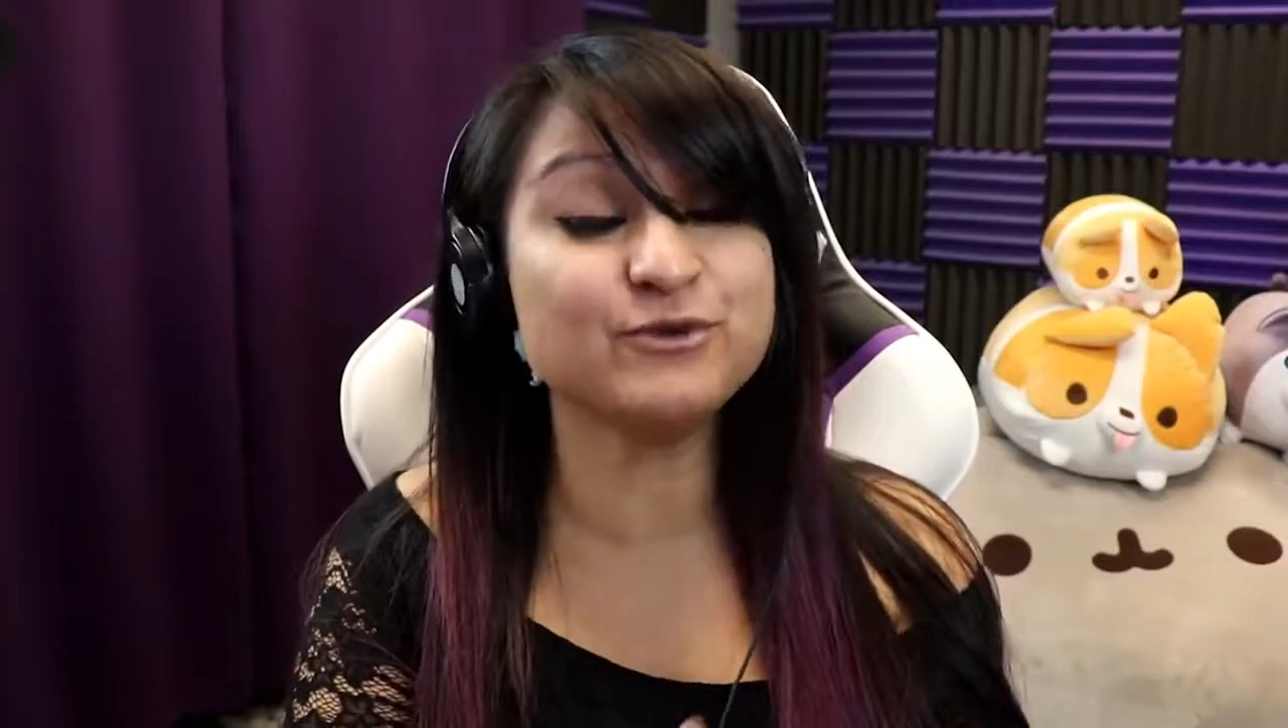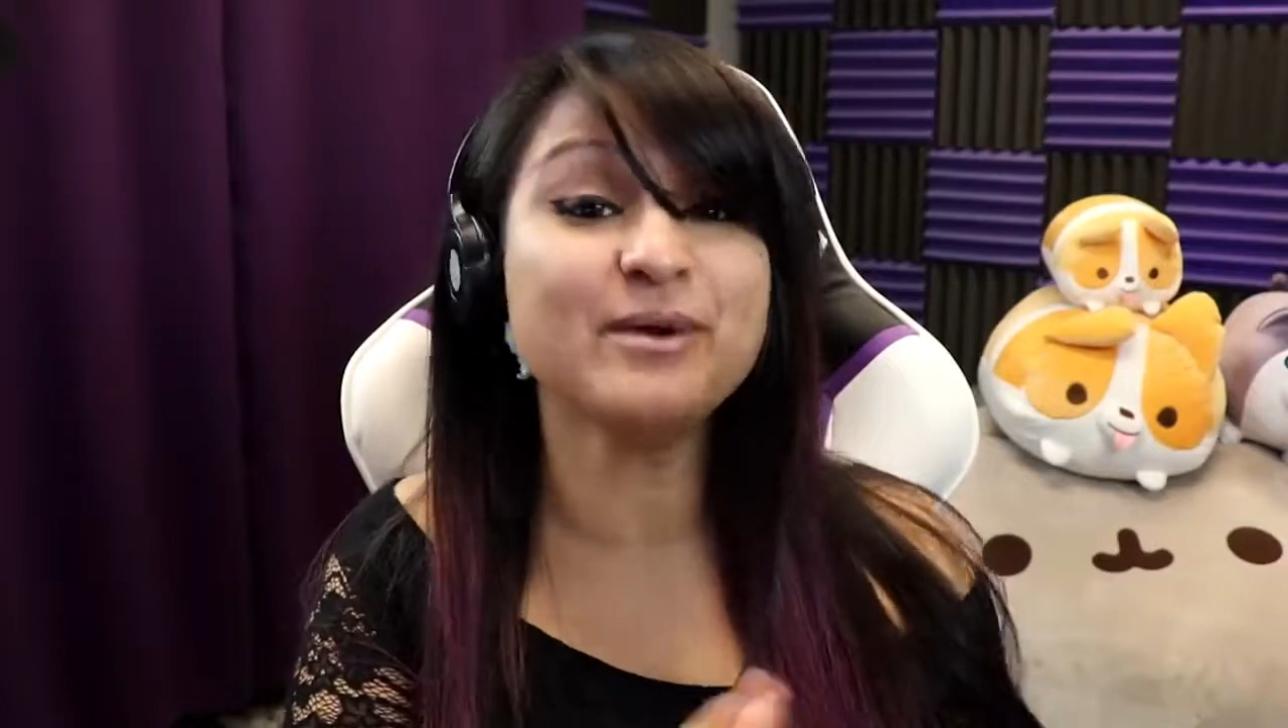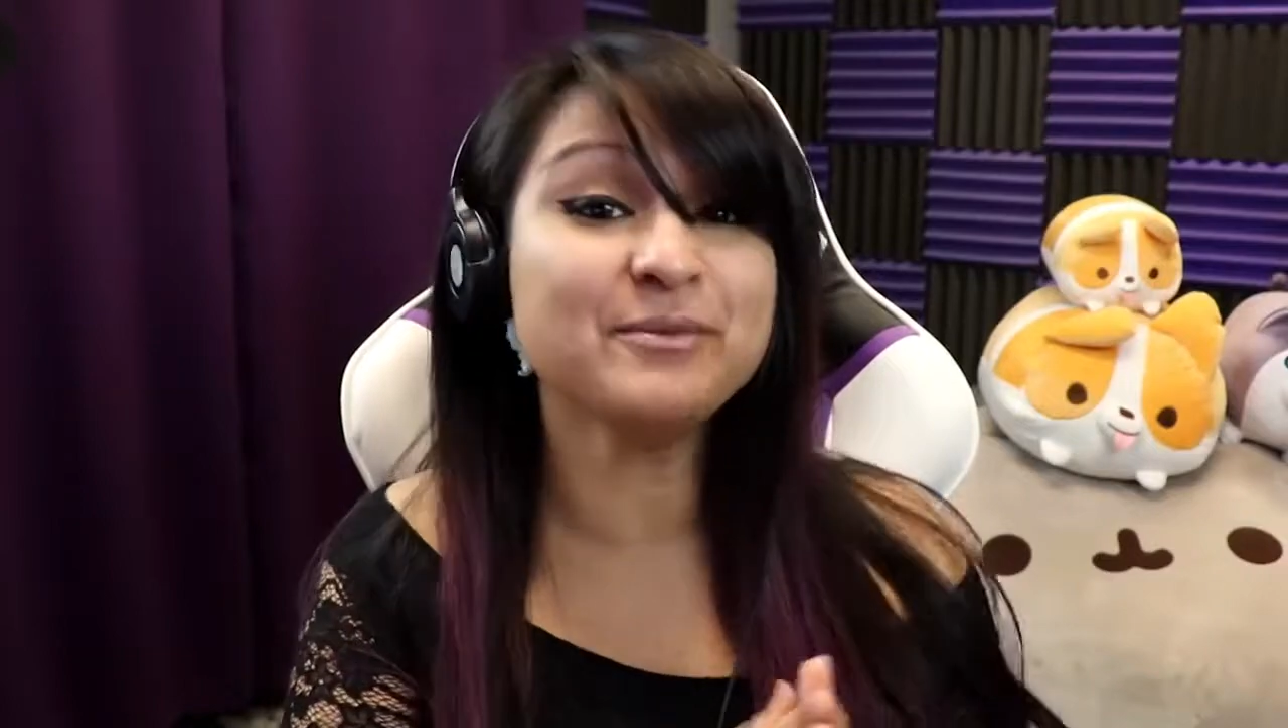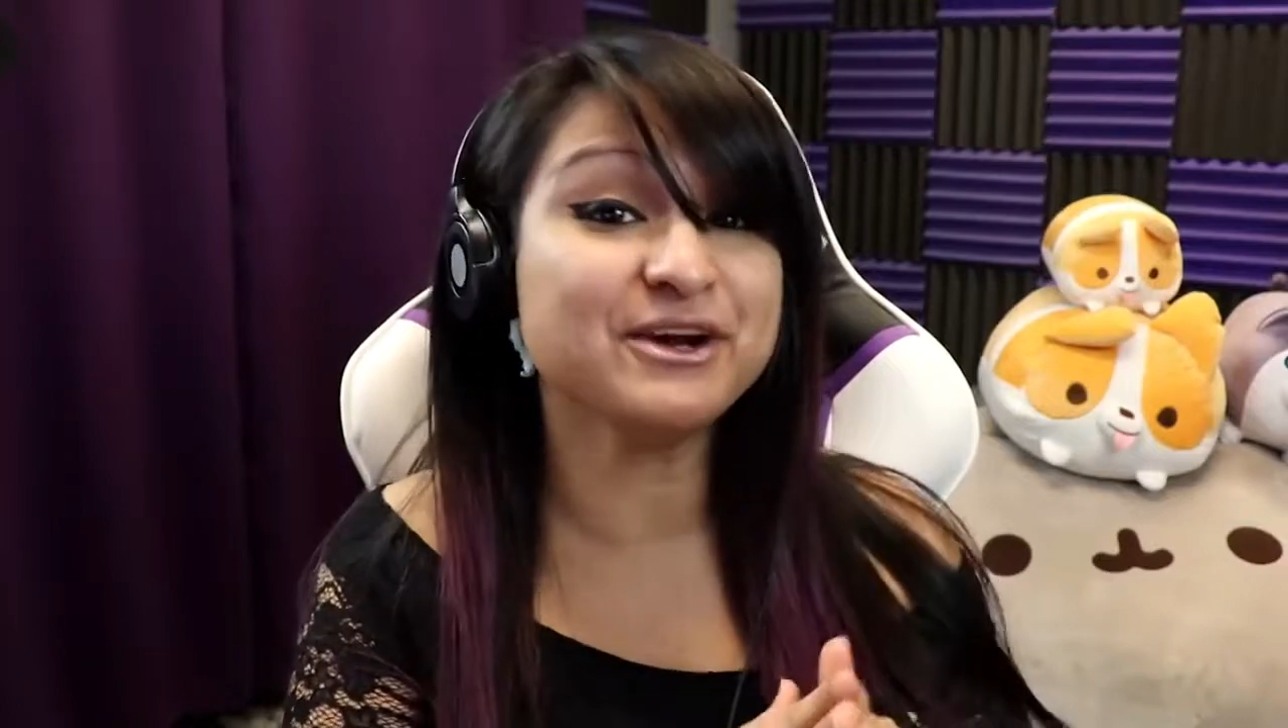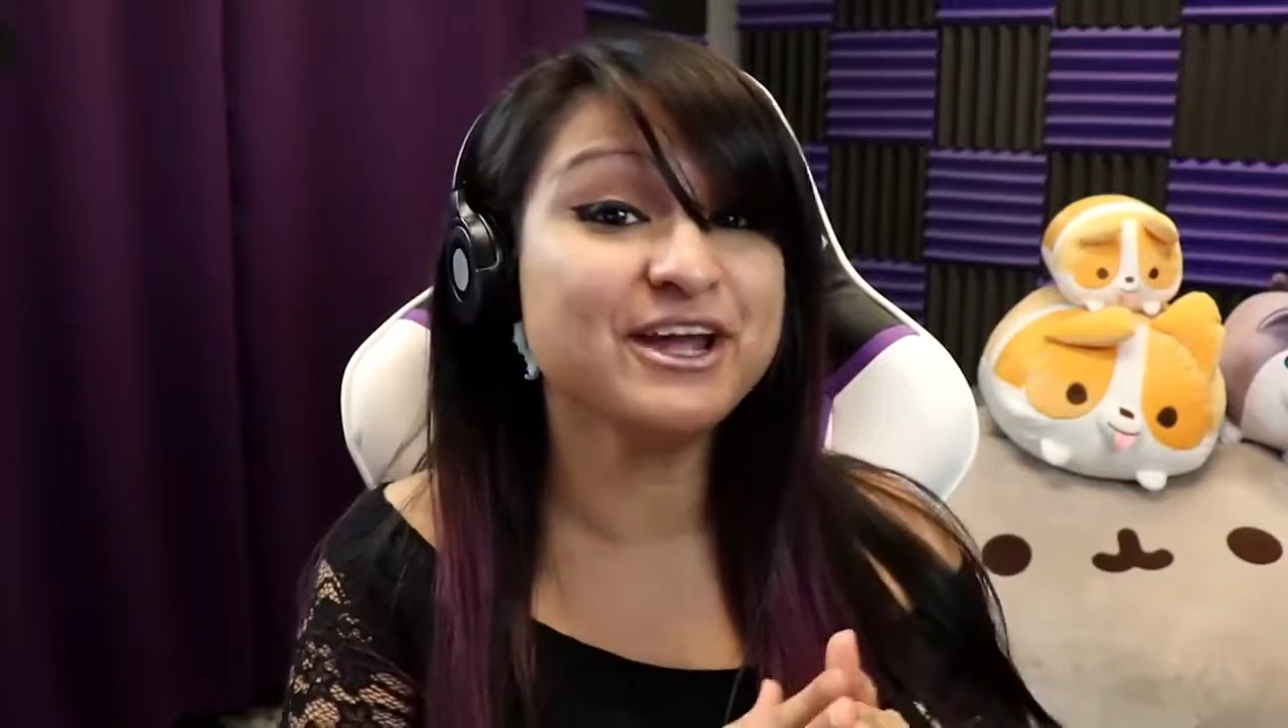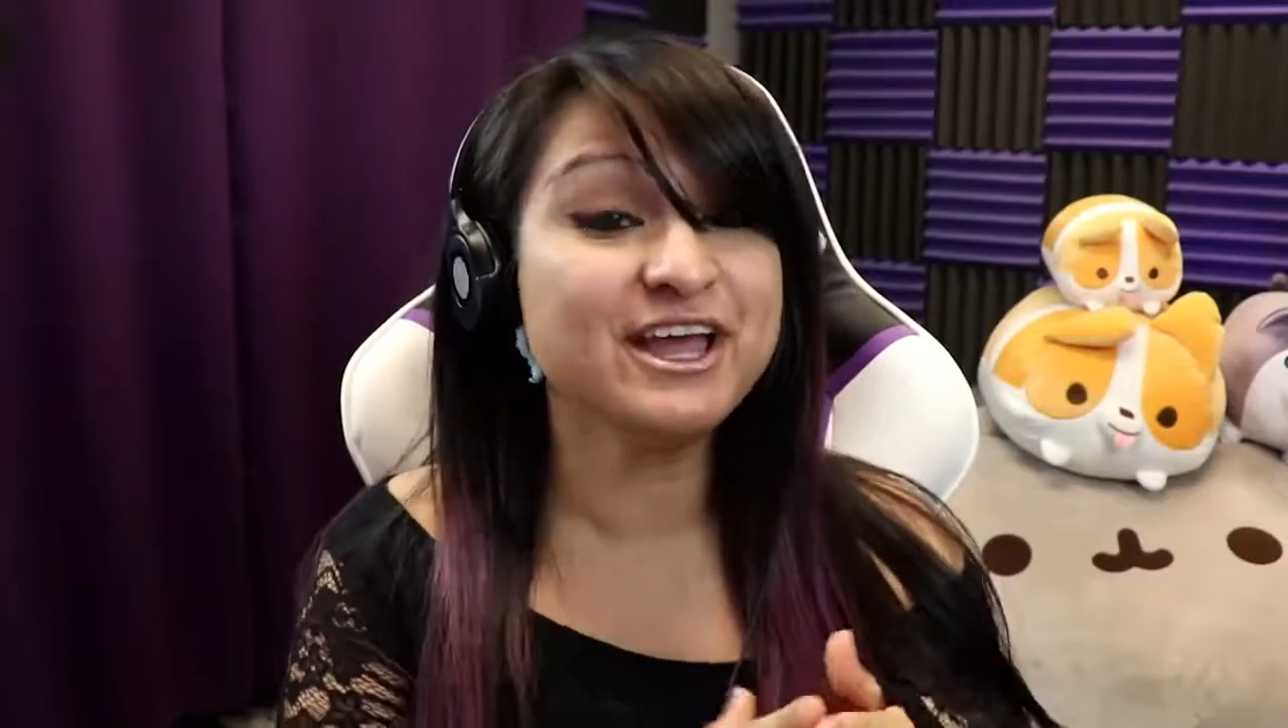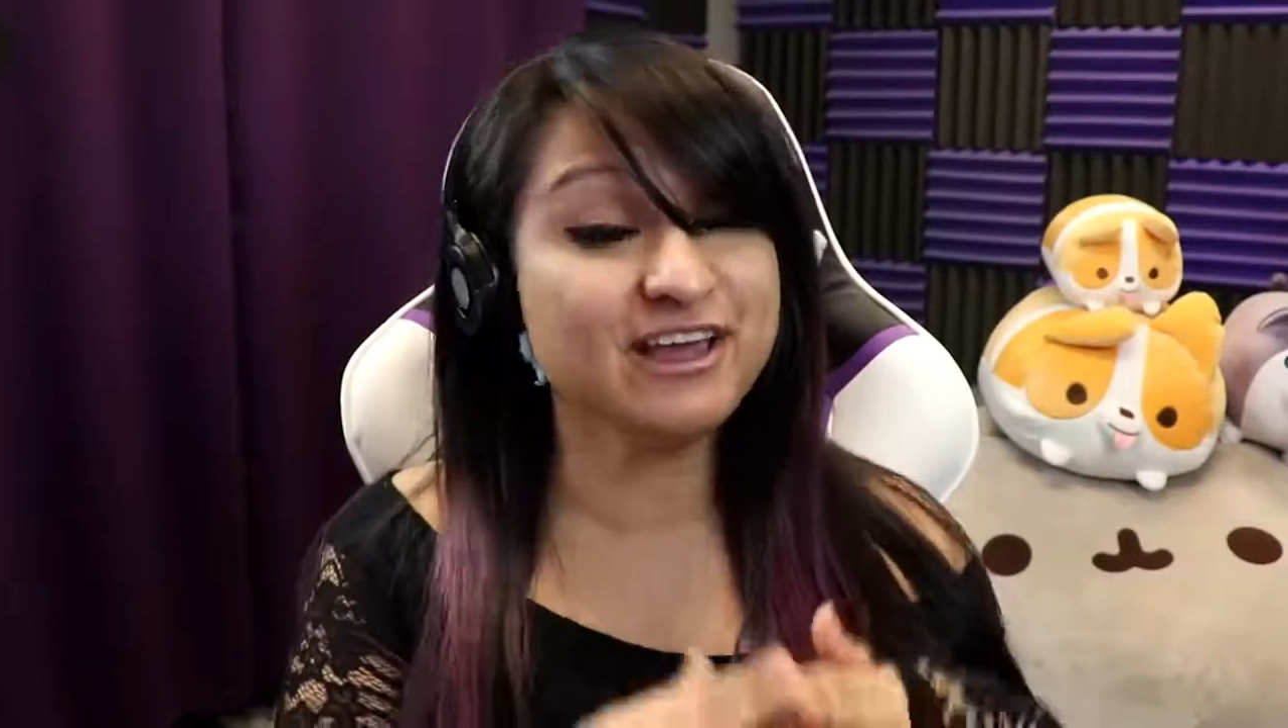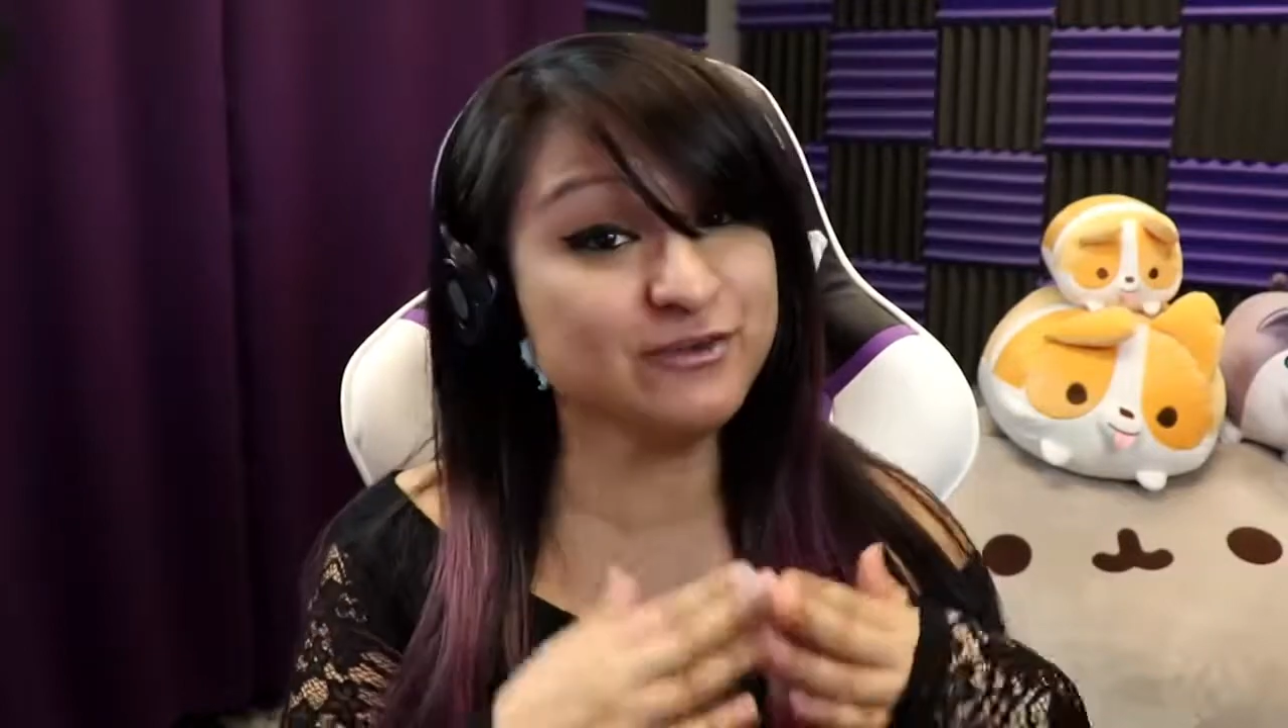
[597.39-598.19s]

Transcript: Remember, if